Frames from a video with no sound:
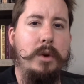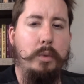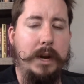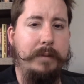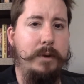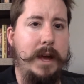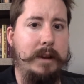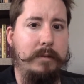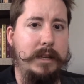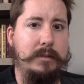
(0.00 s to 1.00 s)
What if you had
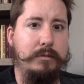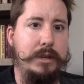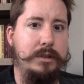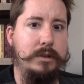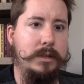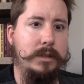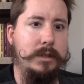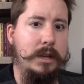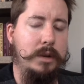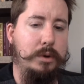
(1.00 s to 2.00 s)
a race of creatures
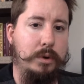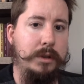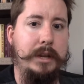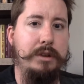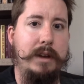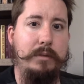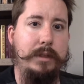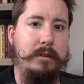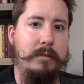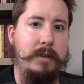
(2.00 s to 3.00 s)
who couldn't interact with
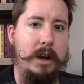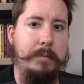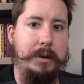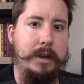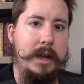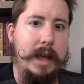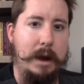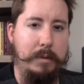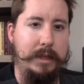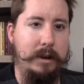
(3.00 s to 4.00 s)
their environment? How
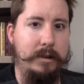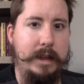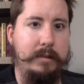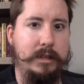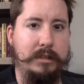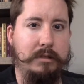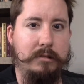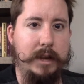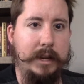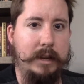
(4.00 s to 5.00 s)
would their intelligence look
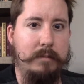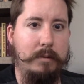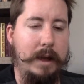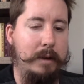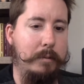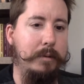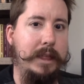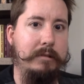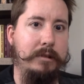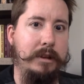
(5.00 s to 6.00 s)
like? How, what would
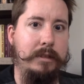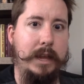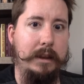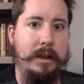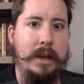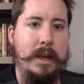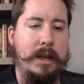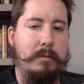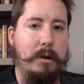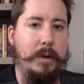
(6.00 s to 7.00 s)
they learn to think?
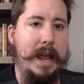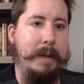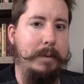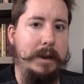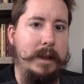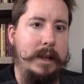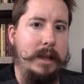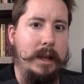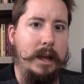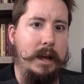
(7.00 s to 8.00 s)
What would happen?
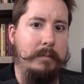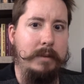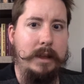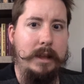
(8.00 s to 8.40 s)
Um,